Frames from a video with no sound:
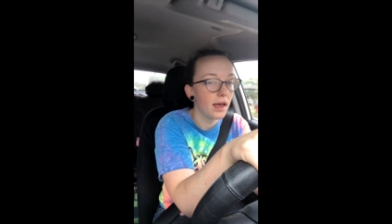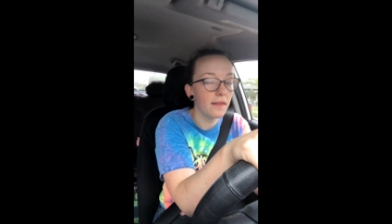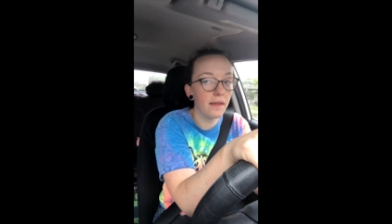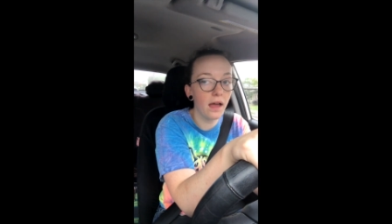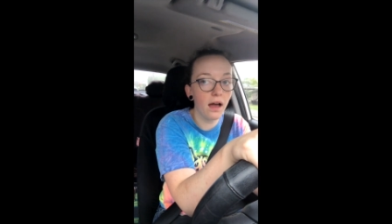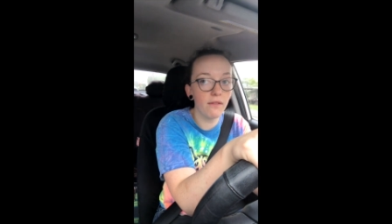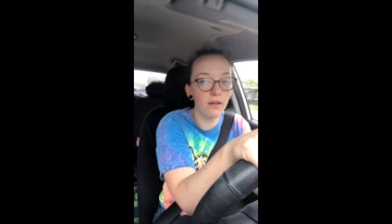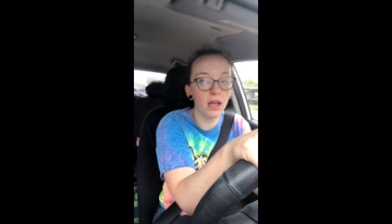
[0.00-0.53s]
in
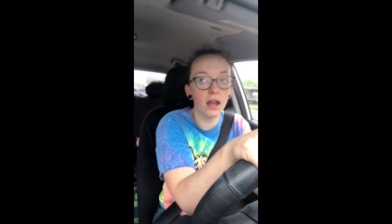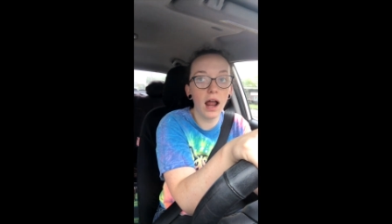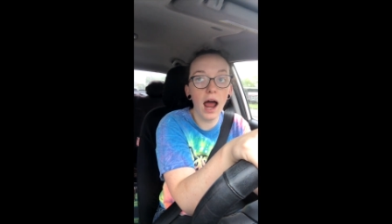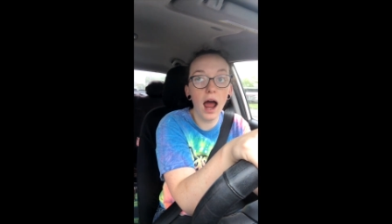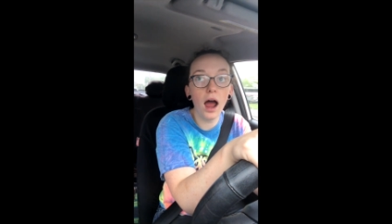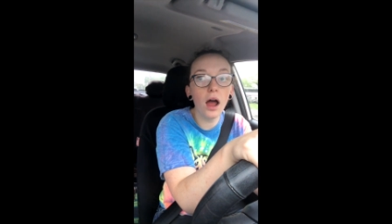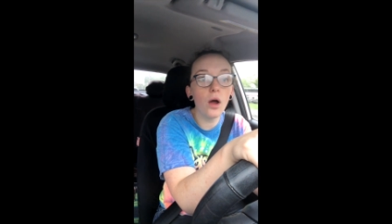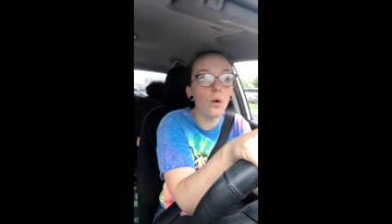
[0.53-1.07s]
the oven,
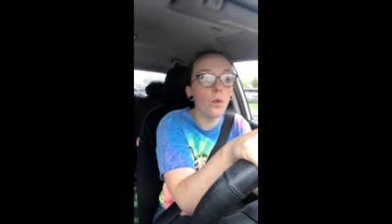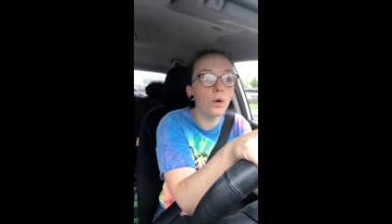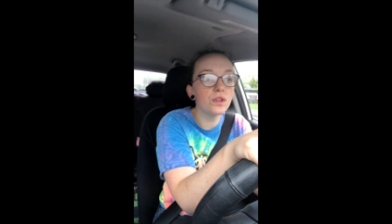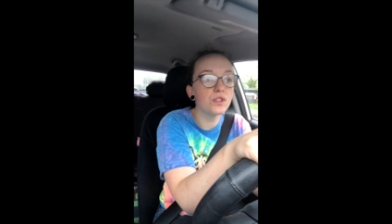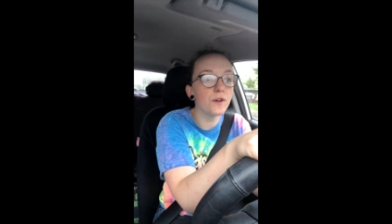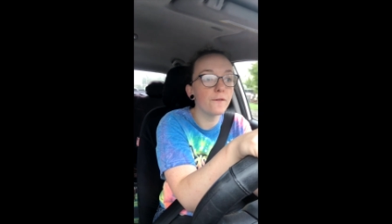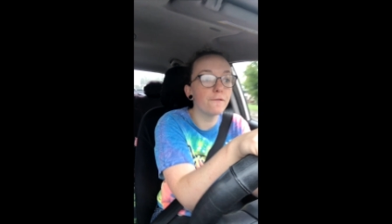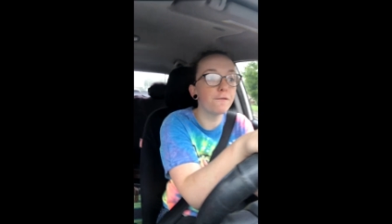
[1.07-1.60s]
I
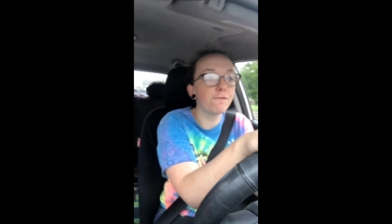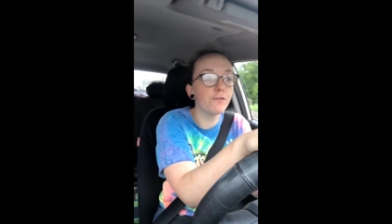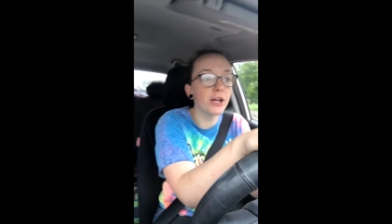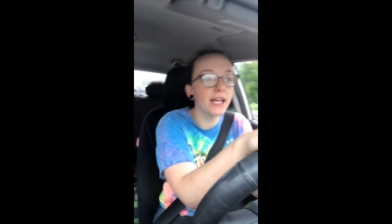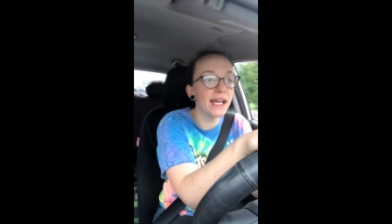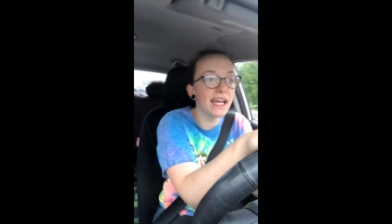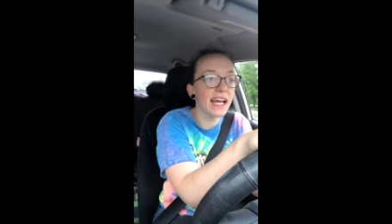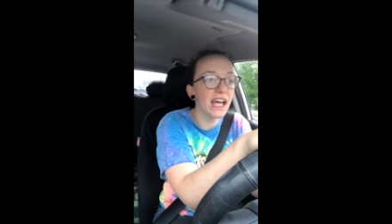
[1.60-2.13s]
was
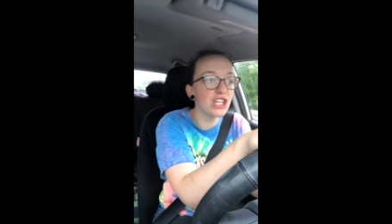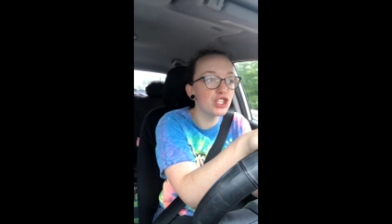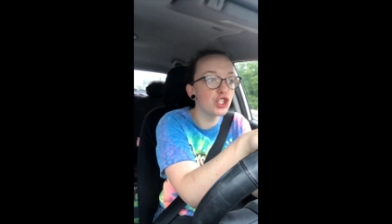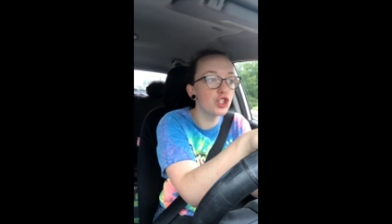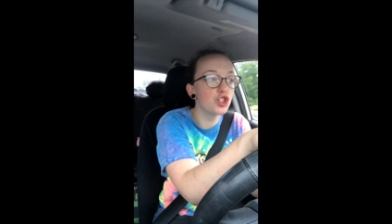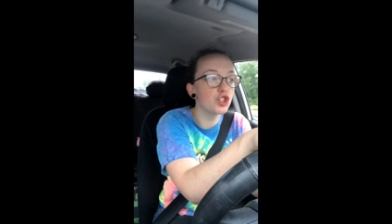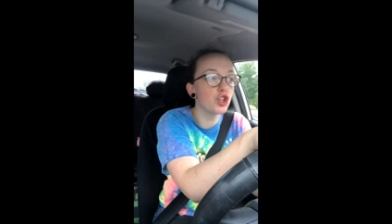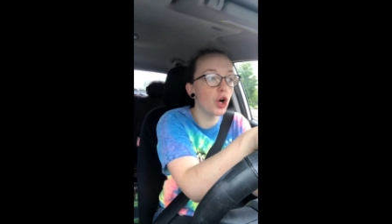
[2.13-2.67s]
freaking
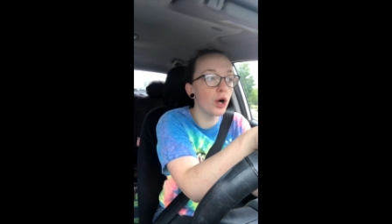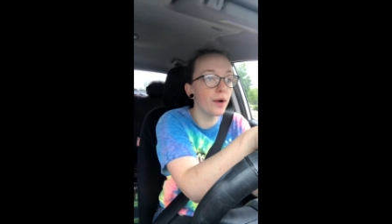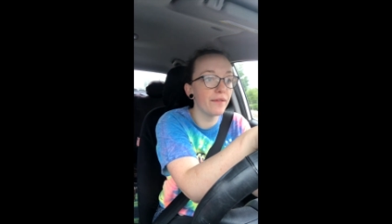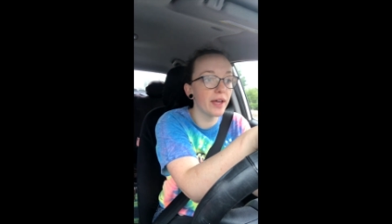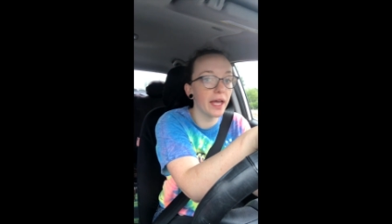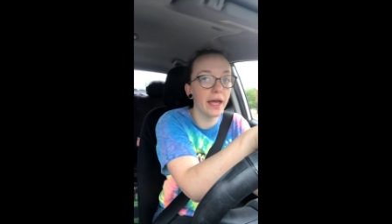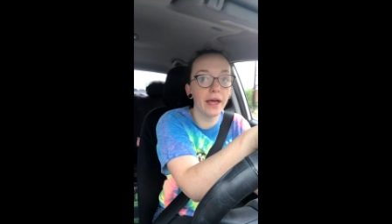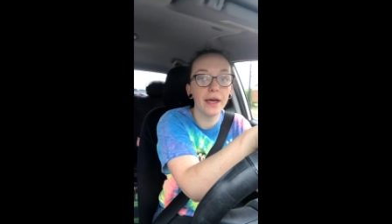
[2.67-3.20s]

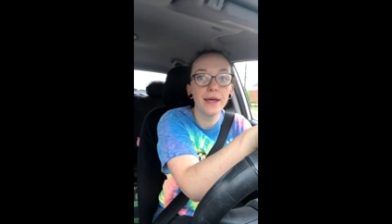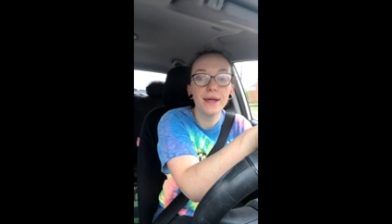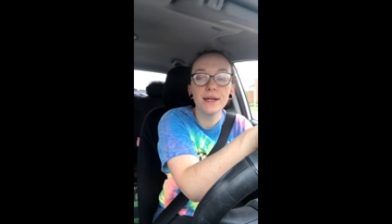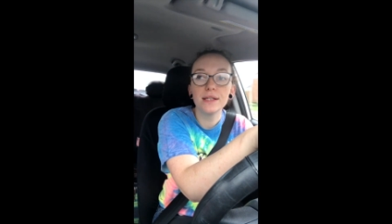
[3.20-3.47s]
starving.